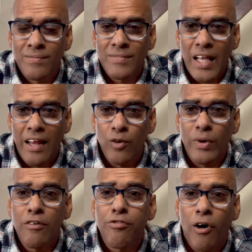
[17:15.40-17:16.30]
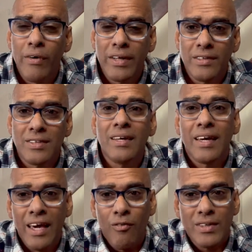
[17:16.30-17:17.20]
And looking forward is,
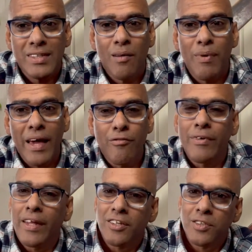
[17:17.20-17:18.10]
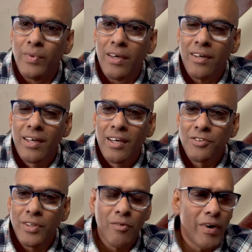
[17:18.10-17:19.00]
hey, what's our plan for next week?
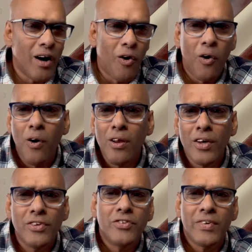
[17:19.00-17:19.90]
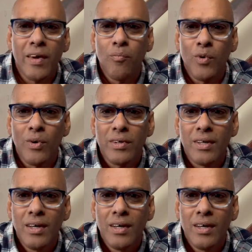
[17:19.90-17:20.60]
So that we are all on the same boat.